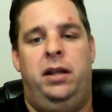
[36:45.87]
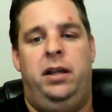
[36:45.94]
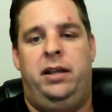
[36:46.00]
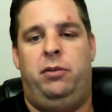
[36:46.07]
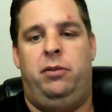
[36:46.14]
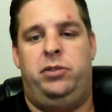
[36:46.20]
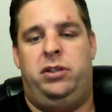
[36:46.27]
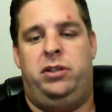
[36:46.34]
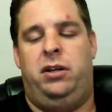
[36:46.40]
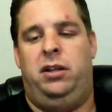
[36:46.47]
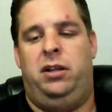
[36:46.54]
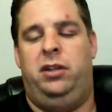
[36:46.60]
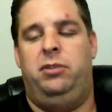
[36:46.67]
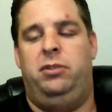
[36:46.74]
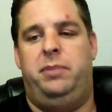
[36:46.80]
that was a
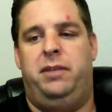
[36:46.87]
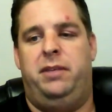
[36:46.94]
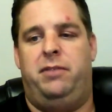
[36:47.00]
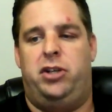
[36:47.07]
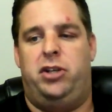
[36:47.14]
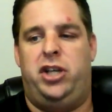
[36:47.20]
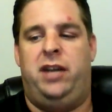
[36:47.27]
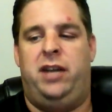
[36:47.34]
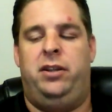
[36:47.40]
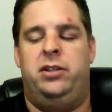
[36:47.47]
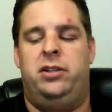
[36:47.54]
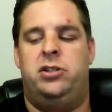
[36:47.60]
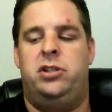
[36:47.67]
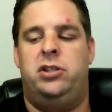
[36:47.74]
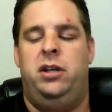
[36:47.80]
little bit of our
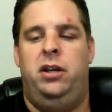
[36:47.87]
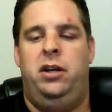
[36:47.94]
challenge.